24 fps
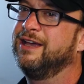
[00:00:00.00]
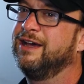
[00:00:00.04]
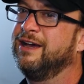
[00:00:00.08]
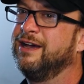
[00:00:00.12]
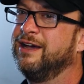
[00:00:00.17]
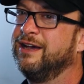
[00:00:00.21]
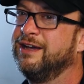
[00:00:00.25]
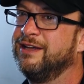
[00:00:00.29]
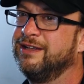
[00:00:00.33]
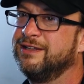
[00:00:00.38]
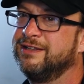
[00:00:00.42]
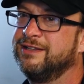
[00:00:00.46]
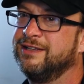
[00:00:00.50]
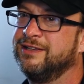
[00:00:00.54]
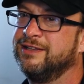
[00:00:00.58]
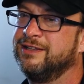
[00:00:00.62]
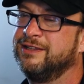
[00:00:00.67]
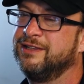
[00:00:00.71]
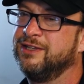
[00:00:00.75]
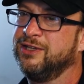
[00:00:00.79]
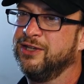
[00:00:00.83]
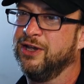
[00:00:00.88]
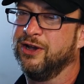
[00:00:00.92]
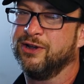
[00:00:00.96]

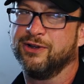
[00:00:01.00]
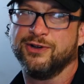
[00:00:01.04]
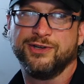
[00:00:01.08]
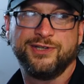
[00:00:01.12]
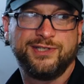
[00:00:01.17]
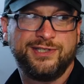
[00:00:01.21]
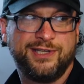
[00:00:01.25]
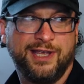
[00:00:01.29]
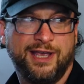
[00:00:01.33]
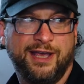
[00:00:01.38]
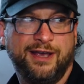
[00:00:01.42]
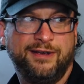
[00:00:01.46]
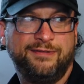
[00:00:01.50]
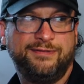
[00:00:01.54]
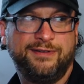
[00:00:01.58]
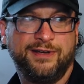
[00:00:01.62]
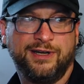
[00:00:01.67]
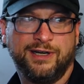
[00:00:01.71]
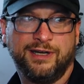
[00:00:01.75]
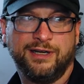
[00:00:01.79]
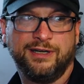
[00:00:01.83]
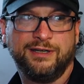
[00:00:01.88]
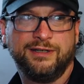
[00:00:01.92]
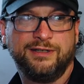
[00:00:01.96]
the younger staff
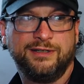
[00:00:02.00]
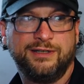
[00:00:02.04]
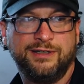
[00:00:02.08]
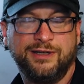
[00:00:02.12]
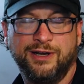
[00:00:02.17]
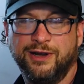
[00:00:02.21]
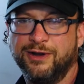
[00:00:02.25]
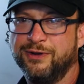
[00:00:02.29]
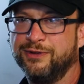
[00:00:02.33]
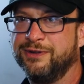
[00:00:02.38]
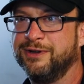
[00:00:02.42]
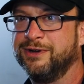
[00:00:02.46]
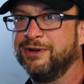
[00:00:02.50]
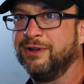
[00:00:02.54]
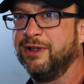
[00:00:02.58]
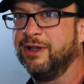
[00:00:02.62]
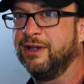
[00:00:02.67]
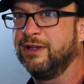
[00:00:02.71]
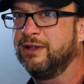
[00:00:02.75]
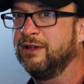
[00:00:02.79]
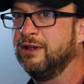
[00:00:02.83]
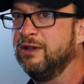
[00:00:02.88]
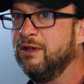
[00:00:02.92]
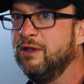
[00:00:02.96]
here, they're
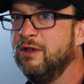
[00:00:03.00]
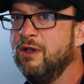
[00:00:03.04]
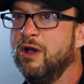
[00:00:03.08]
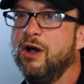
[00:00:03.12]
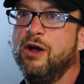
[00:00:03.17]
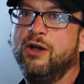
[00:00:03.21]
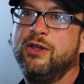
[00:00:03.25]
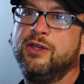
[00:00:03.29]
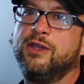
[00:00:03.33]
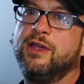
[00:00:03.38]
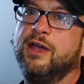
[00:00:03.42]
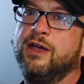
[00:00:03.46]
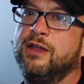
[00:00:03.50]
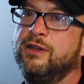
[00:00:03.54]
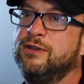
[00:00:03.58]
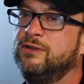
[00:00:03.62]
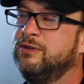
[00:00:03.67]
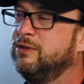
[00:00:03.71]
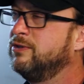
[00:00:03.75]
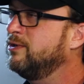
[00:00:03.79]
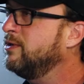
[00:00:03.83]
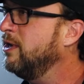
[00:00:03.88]
like, oh, you gotta